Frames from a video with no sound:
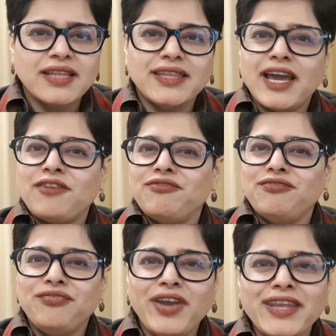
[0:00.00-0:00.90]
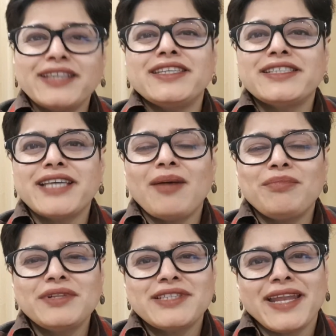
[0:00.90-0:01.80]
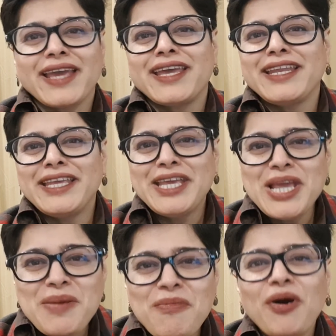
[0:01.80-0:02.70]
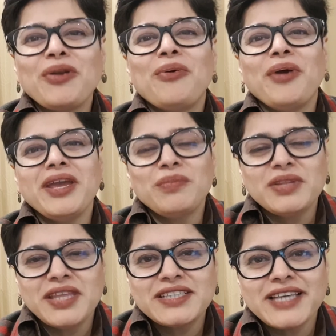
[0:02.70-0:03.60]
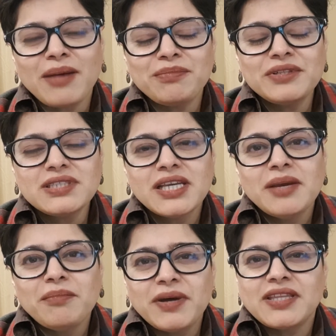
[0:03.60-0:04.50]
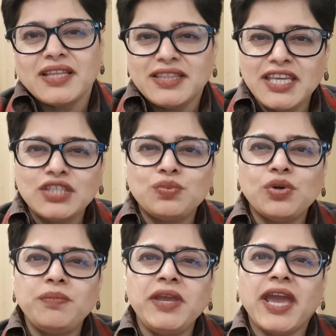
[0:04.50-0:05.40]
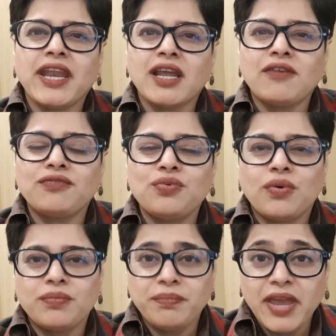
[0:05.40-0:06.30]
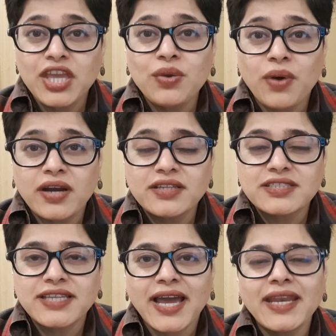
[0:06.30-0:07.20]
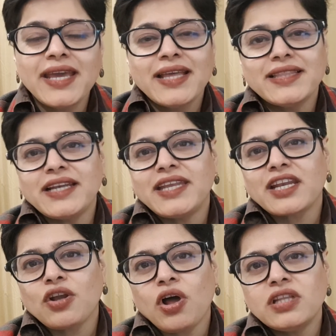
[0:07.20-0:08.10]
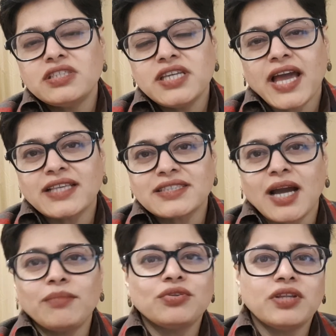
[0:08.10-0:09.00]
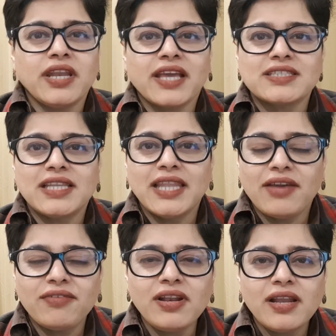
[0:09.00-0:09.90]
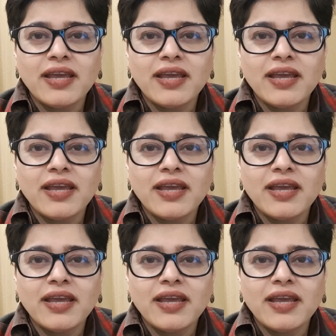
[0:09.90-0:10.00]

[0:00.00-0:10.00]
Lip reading: There are various examples and I can keep on going with the examples, but these would be enough to make you understand that technology has come to the next level.